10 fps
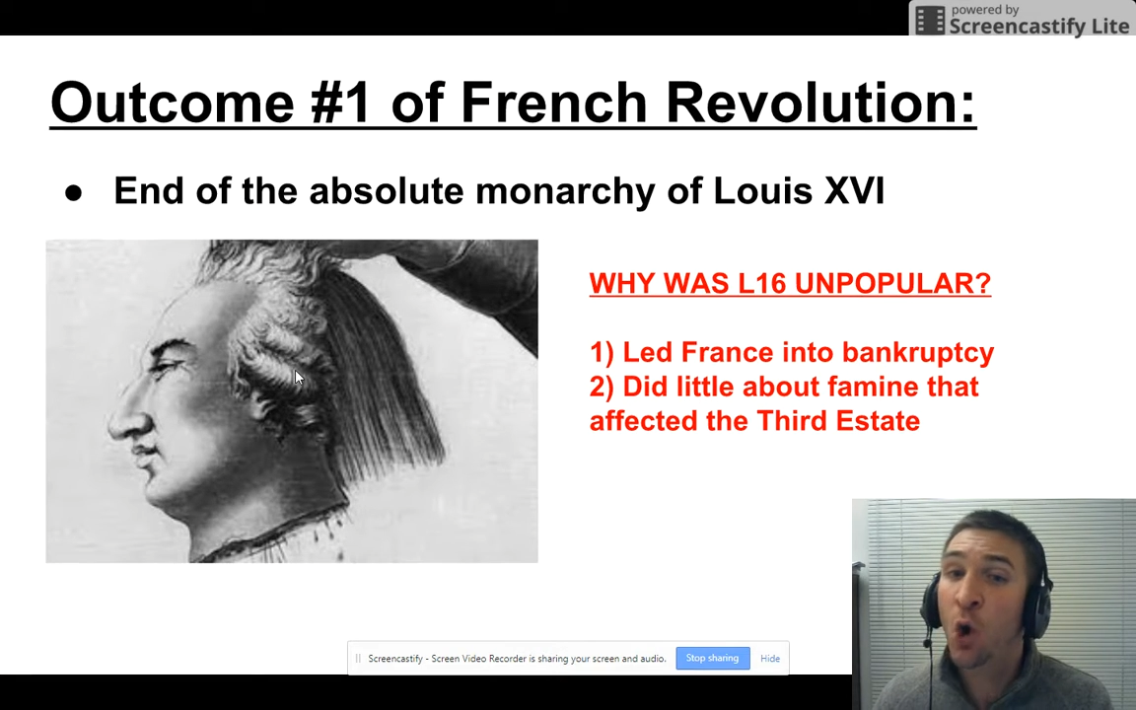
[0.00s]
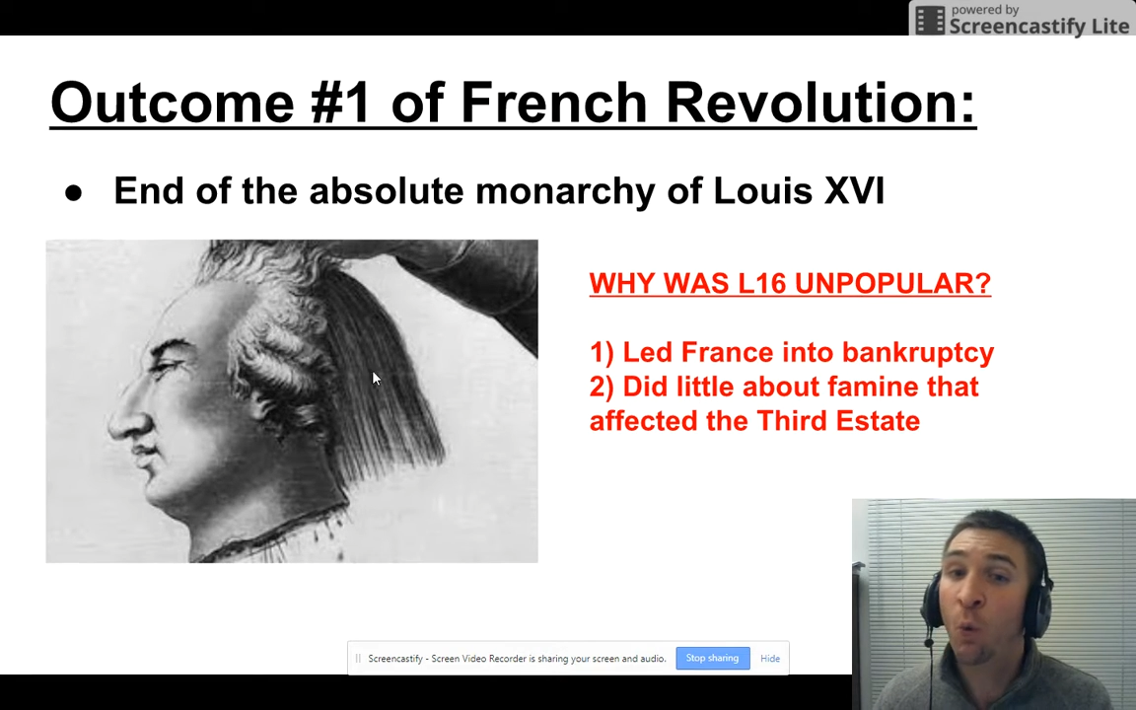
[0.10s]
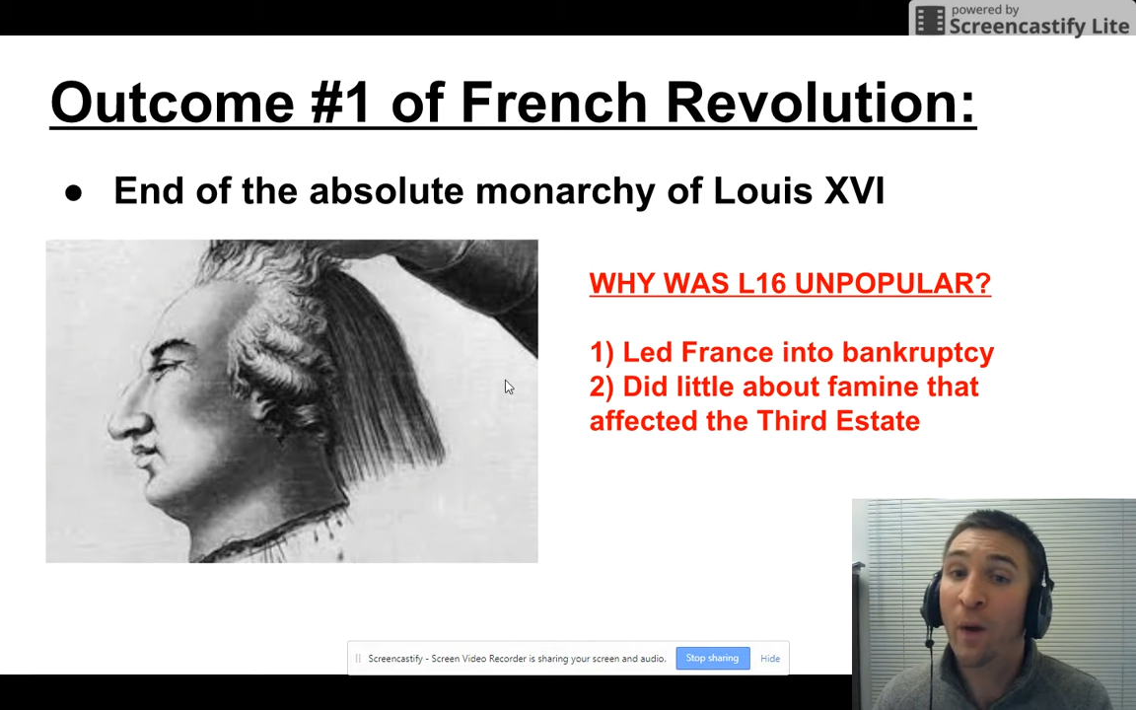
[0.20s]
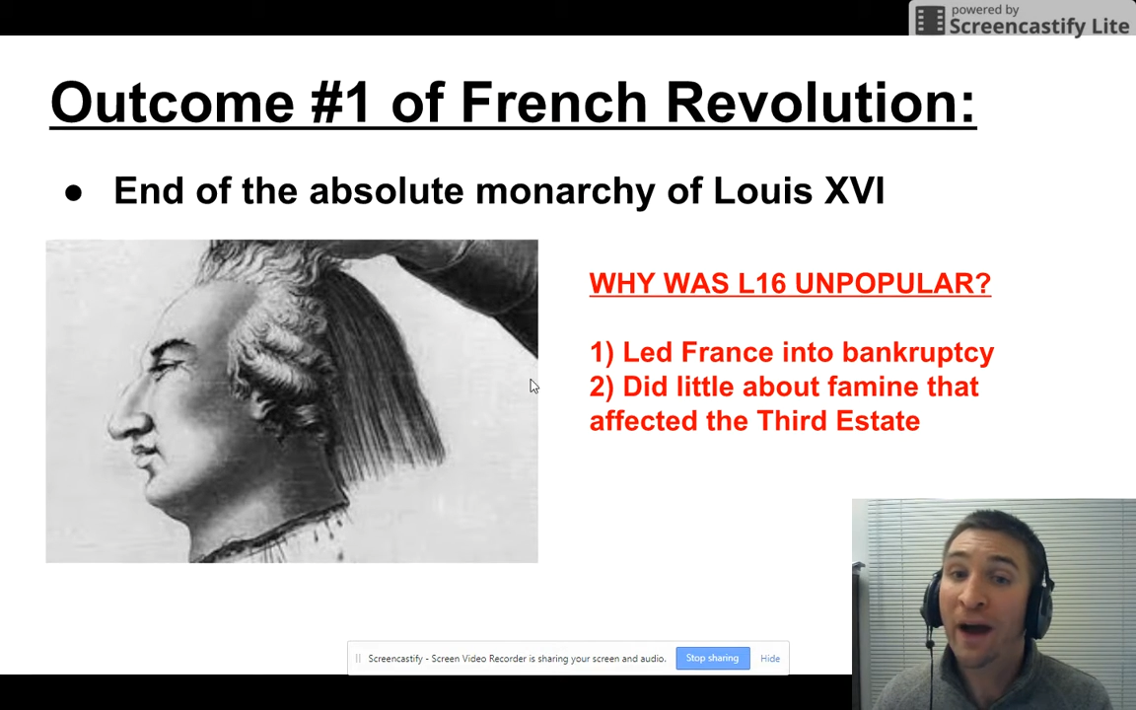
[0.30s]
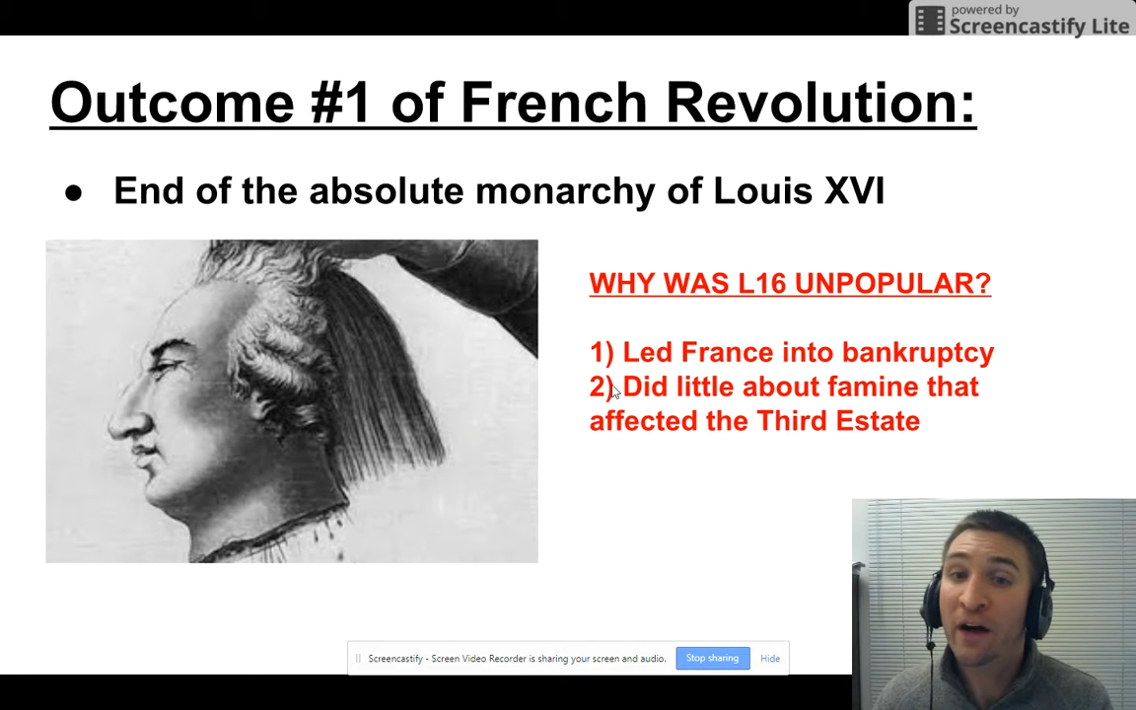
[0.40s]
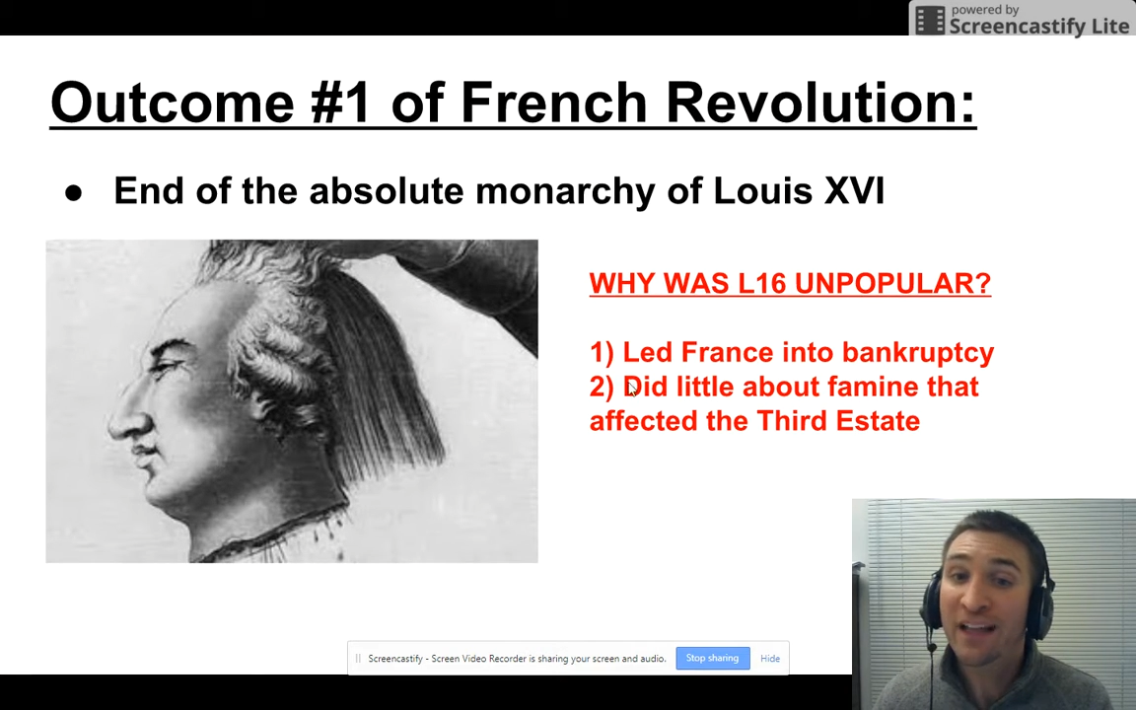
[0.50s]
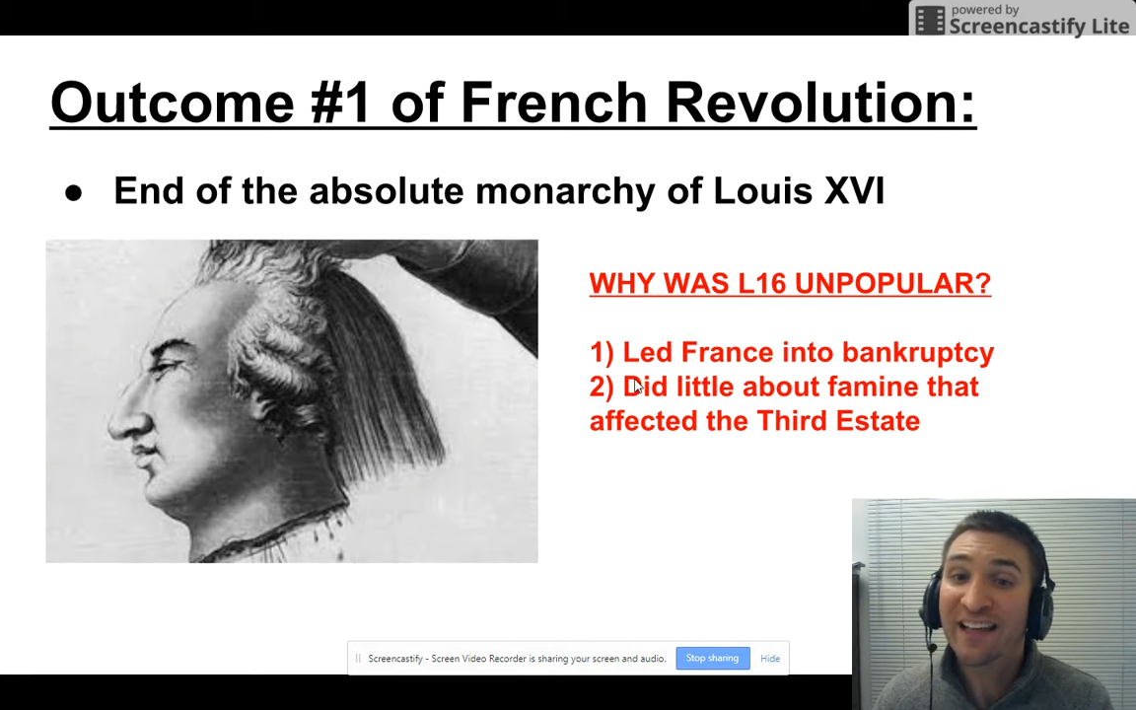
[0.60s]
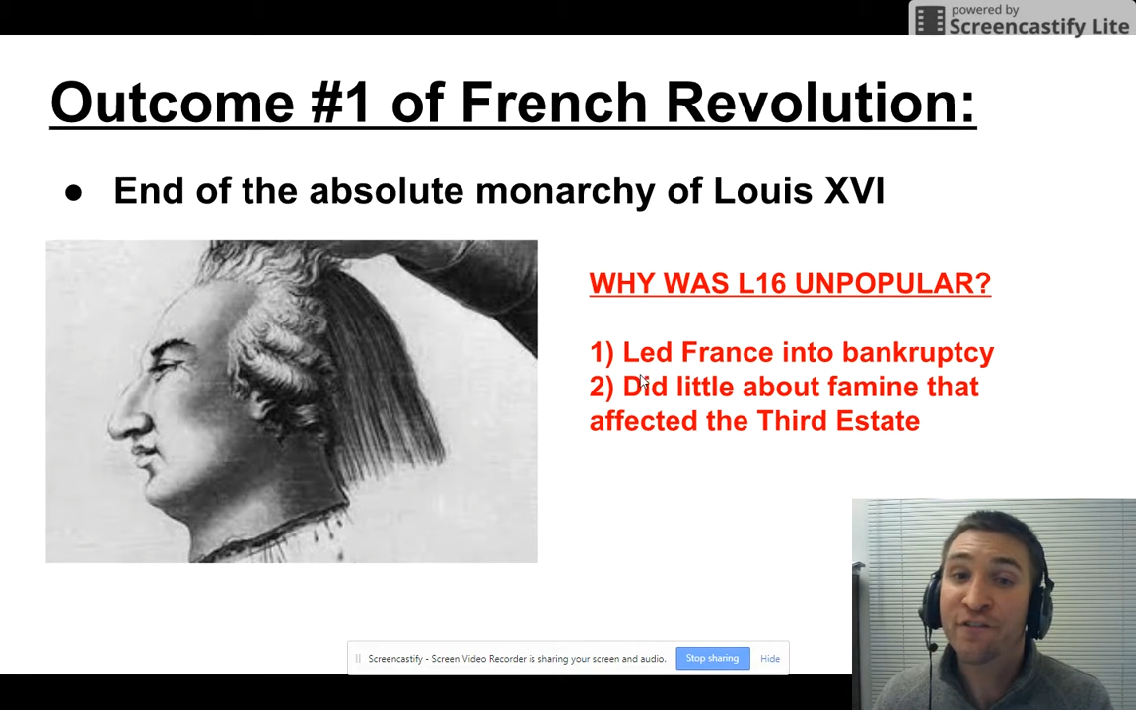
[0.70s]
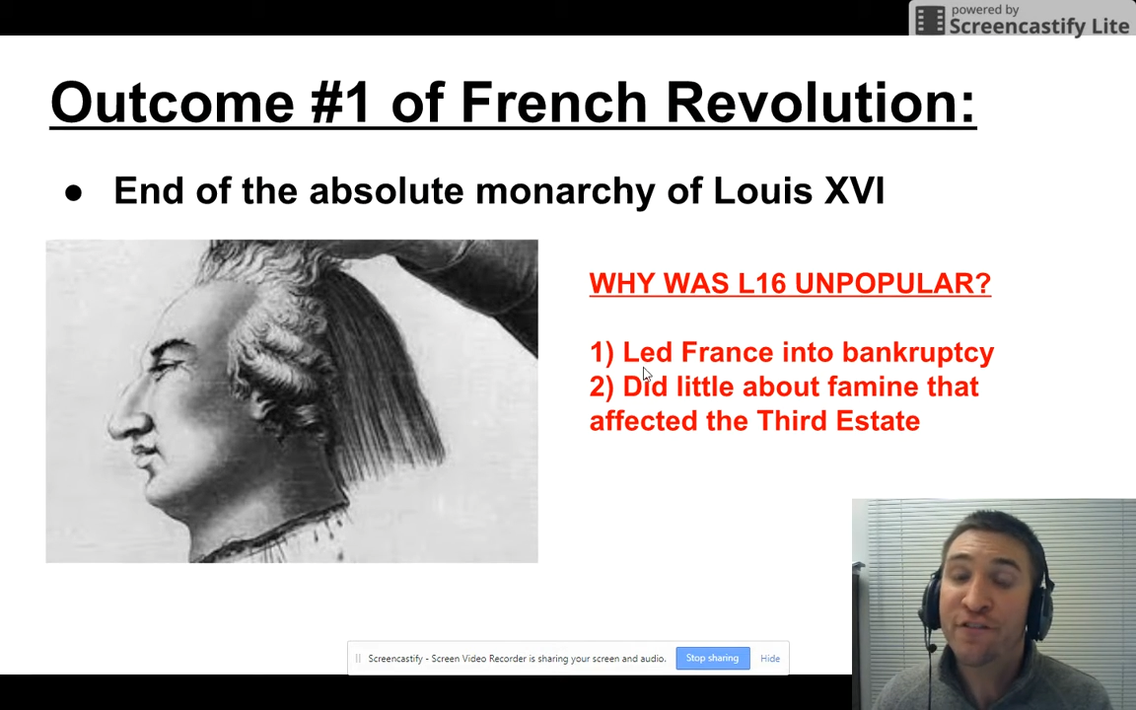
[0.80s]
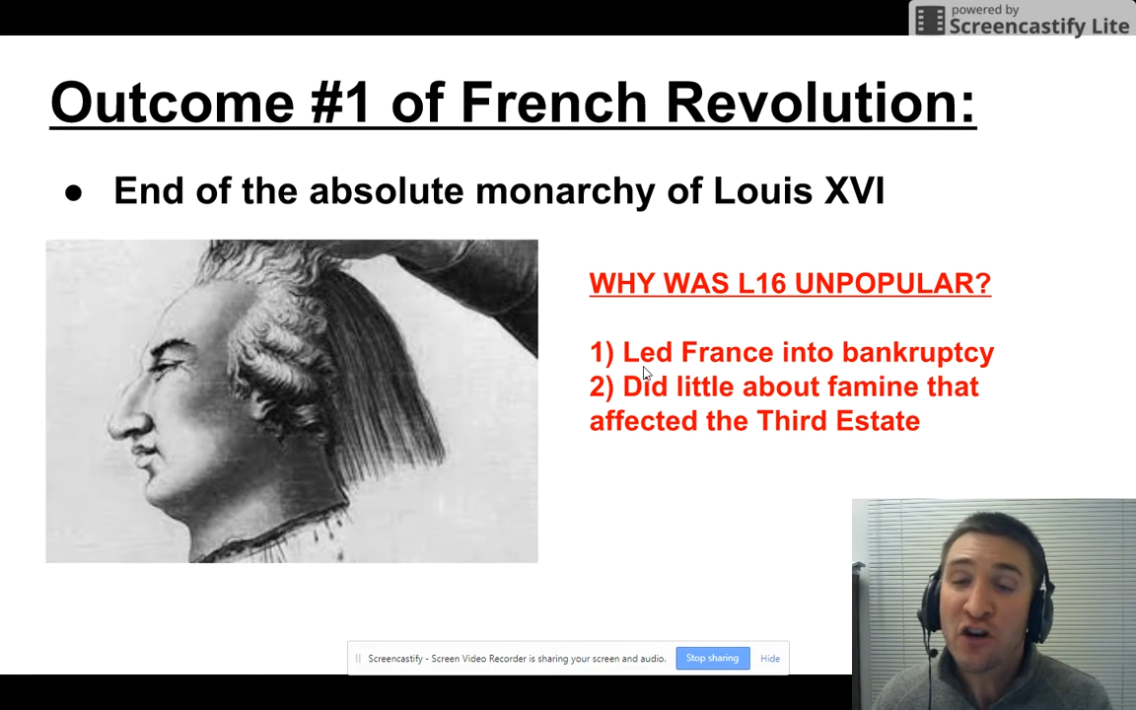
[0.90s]
Well,
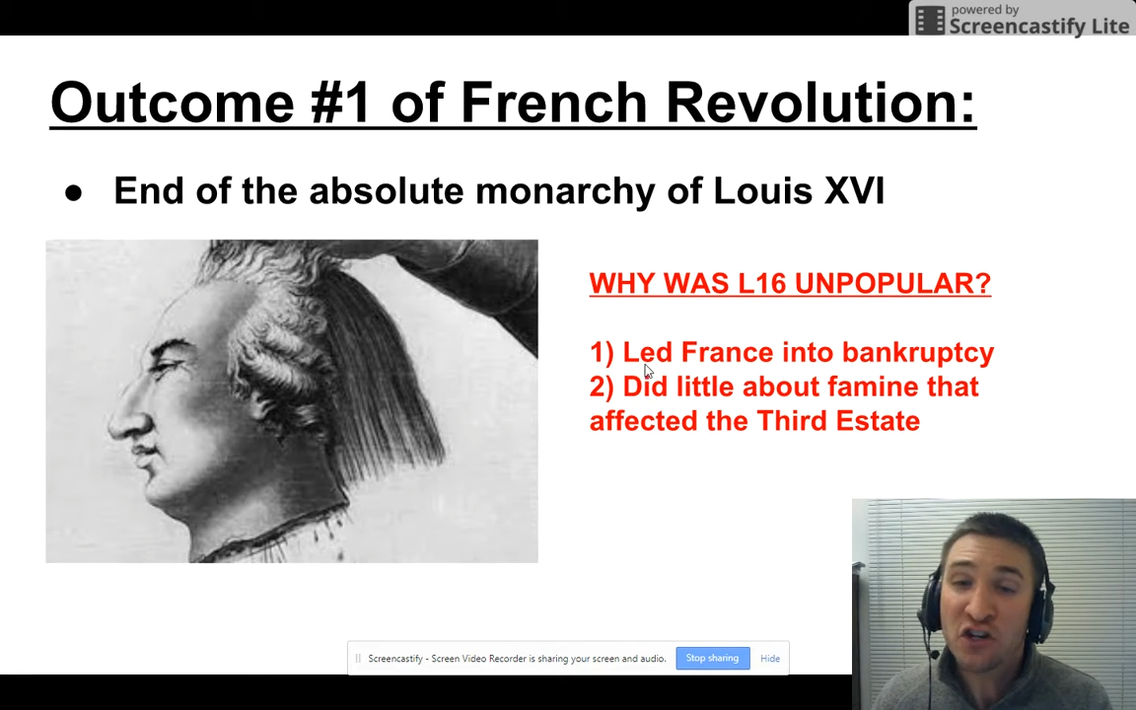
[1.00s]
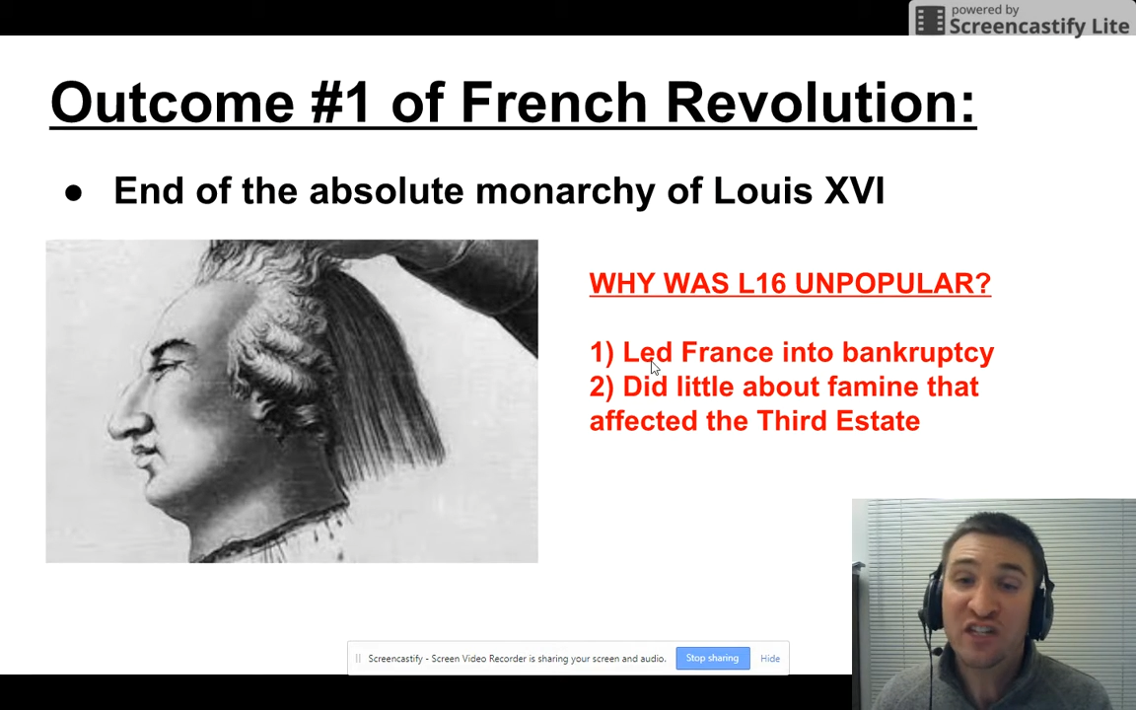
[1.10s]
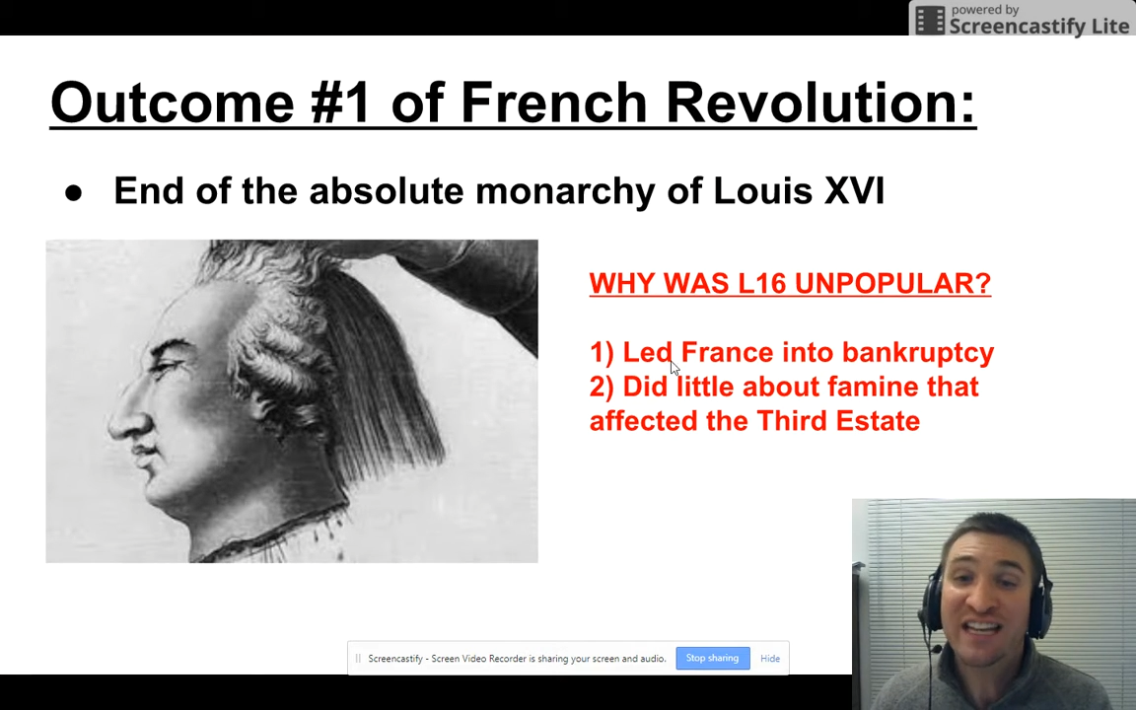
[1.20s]
first,